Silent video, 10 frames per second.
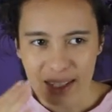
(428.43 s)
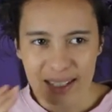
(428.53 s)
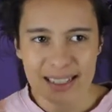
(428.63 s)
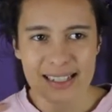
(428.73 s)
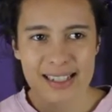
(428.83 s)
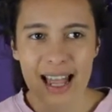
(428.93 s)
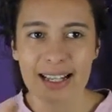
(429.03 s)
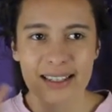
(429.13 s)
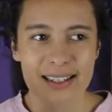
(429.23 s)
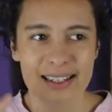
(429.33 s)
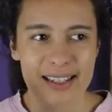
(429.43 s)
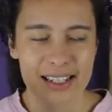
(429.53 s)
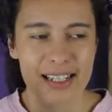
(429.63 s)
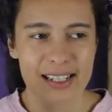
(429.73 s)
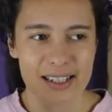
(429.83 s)
It's like
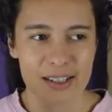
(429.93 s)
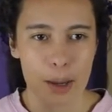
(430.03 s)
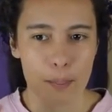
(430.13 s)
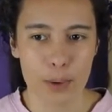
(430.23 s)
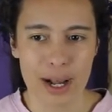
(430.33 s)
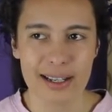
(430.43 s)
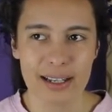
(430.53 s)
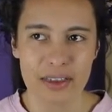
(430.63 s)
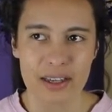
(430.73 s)
he's breaking